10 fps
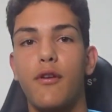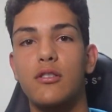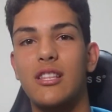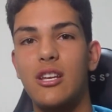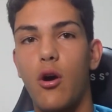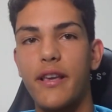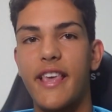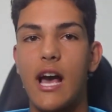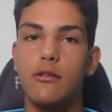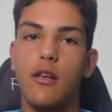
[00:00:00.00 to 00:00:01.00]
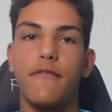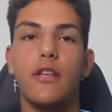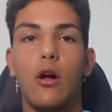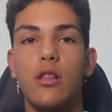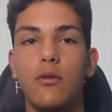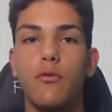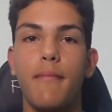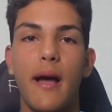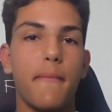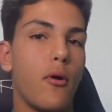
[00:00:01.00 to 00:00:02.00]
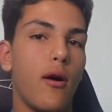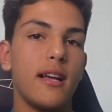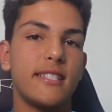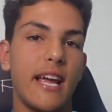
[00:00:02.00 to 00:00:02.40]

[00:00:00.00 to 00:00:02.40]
on to the night games, we have the Collingwood Magpies